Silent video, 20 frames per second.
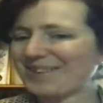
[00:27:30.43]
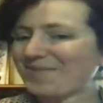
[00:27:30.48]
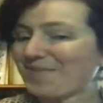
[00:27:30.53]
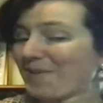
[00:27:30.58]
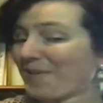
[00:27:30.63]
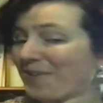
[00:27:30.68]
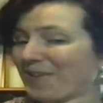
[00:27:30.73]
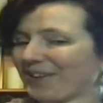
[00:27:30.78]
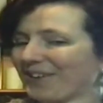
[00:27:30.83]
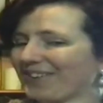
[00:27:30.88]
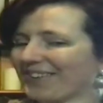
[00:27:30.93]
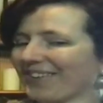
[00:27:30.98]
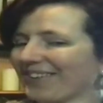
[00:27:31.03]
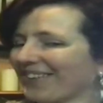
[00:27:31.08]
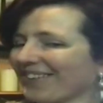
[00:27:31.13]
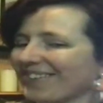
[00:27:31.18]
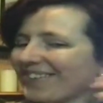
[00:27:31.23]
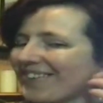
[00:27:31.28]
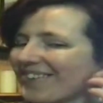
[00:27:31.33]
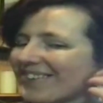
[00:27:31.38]
put those on the
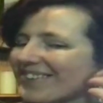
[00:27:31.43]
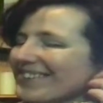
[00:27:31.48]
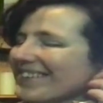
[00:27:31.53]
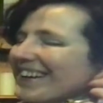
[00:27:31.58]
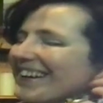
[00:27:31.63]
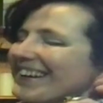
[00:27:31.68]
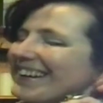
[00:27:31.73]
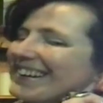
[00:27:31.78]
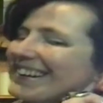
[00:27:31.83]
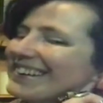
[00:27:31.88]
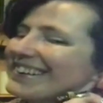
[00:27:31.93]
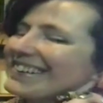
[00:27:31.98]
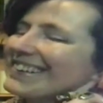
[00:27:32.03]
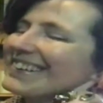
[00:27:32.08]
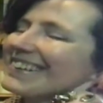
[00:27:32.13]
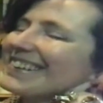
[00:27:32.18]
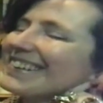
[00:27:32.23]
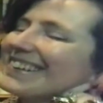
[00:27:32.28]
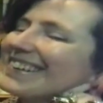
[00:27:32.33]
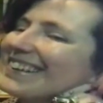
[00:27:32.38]
wrong side.
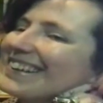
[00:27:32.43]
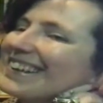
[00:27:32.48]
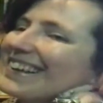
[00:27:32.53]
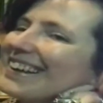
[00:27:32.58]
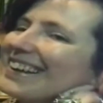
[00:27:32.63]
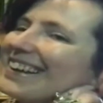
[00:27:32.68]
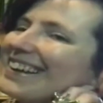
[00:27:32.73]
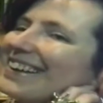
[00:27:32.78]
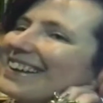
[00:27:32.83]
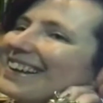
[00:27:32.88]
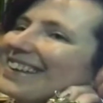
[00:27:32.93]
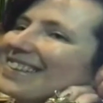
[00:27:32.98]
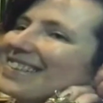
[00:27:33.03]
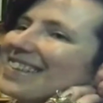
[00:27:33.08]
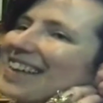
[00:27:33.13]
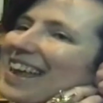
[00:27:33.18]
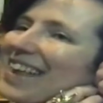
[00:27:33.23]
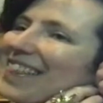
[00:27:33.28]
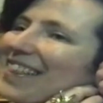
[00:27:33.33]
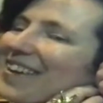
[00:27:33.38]
Let's
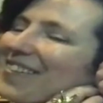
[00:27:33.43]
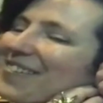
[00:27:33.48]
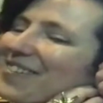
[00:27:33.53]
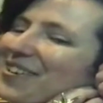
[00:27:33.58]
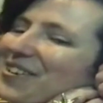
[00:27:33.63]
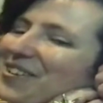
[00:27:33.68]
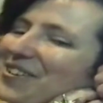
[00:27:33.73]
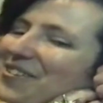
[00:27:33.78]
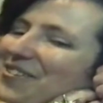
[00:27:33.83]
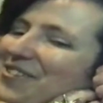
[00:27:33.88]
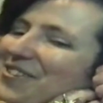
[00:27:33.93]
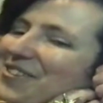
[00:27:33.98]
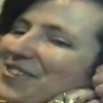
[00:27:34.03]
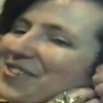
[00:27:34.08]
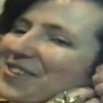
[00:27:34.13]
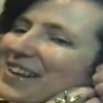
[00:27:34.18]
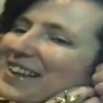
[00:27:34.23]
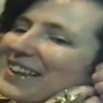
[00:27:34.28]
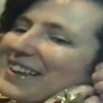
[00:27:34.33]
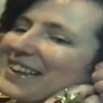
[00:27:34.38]
take that one off as
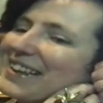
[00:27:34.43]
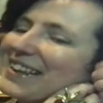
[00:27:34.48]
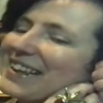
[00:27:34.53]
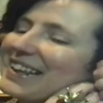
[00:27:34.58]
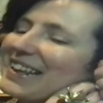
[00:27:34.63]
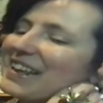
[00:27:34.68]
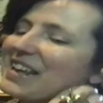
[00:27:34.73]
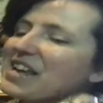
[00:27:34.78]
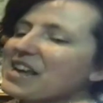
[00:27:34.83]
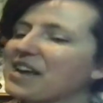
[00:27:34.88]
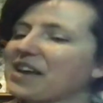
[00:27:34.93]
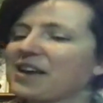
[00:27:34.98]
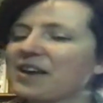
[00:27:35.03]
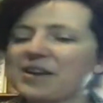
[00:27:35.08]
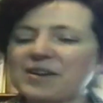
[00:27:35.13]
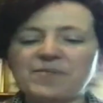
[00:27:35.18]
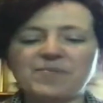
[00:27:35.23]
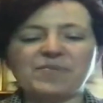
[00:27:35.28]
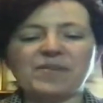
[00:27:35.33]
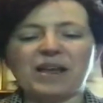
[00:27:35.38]
well.
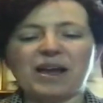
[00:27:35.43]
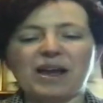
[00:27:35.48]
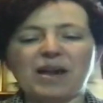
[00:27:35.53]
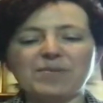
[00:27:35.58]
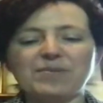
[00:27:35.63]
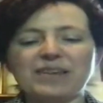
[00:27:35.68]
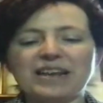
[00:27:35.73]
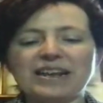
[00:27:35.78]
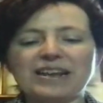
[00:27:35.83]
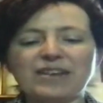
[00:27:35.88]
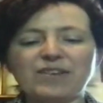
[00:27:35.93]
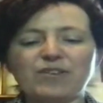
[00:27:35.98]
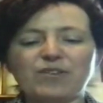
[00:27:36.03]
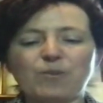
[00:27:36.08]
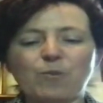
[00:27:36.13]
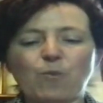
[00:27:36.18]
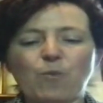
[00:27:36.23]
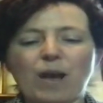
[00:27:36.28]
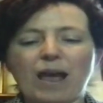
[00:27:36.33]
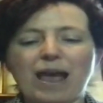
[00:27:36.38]
I'm tending to
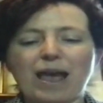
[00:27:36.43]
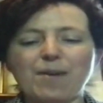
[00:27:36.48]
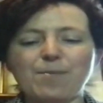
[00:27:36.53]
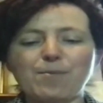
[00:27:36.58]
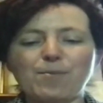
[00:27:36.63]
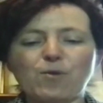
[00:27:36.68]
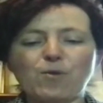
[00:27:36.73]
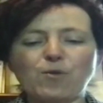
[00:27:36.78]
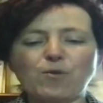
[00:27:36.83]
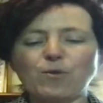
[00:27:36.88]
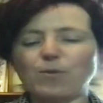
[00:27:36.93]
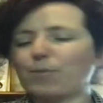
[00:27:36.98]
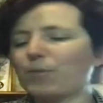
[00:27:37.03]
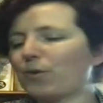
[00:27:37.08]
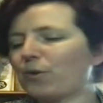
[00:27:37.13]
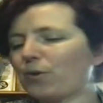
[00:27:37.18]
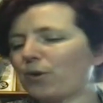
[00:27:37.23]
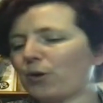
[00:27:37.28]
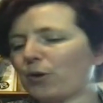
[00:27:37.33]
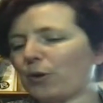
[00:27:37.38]
wear more and
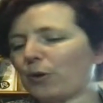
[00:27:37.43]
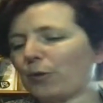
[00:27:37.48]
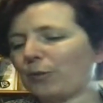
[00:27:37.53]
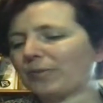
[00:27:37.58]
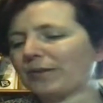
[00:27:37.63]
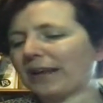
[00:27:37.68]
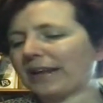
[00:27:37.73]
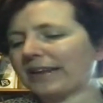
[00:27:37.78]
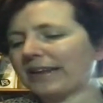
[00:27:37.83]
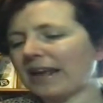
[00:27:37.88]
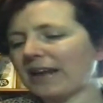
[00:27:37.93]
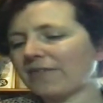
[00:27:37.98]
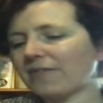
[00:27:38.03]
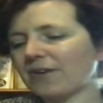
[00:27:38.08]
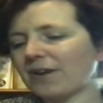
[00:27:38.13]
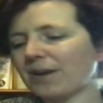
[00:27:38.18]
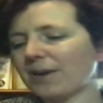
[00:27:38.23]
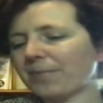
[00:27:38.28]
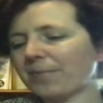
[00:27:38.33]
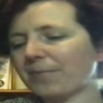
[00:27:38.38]
more hoops. I
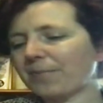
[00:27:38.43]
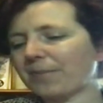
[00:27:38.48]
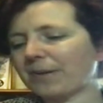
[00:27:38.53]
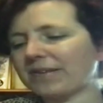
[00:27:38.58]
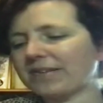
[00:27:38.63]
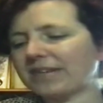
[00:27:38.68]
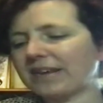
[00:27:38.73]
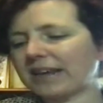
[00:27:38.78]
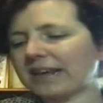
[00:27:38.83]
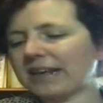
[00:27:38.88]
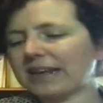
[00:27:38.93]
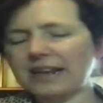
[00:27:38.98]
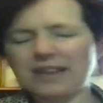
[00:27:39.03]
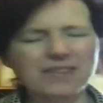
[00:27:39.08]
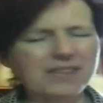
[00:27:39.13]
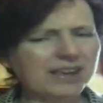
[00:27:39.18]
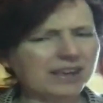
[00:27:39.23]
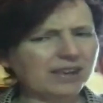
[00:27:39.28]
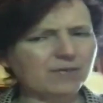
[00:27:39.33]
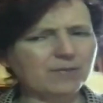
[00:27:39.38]
never particularly
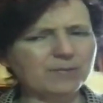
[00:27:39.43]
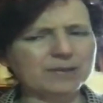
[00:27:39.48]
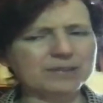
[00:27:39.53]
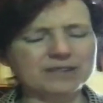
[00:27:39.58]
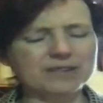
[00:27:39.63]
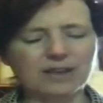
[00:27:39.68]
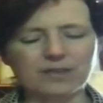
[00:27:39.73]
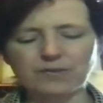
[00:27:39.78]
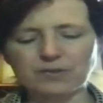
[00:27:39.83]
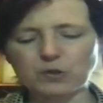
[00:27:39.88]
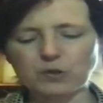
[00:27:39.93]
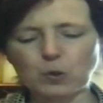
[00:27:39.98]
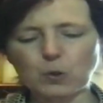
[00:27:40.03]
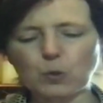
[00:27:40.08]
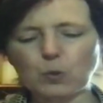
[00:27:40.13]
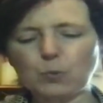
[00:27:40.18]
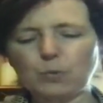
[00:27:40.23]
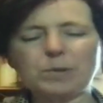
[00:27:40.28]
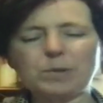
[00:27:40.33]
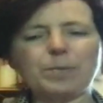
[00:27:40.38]
think of myself as a
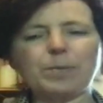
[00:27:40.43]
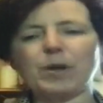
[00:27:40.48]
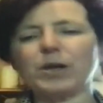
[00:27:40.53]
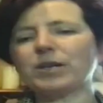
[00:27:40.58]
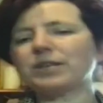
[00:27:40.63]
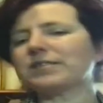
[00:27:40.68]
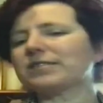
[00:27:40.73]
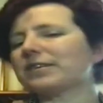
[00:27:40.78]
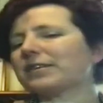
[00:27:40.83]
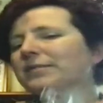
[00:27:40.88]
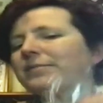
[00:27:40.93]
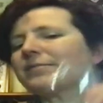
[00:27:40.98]
hoopy person,